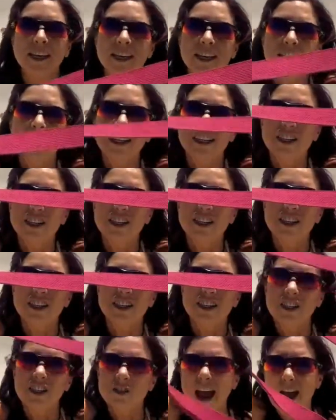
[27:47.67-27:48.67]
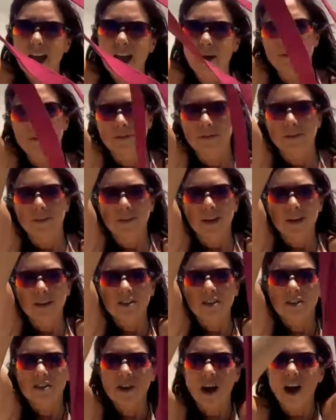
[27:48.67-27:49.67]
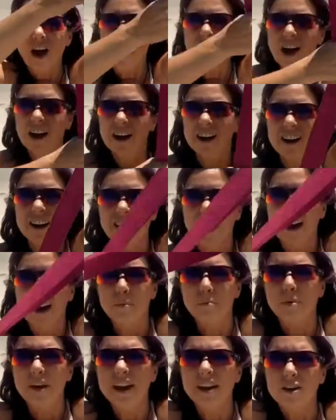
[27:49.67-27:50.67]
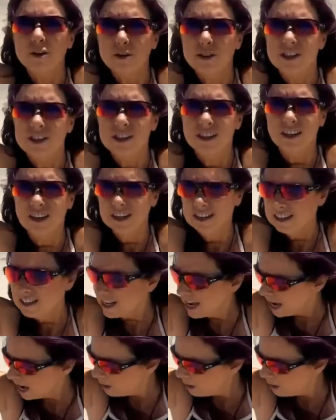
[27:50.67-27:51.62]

You gotta get a strap, a sock, a belt,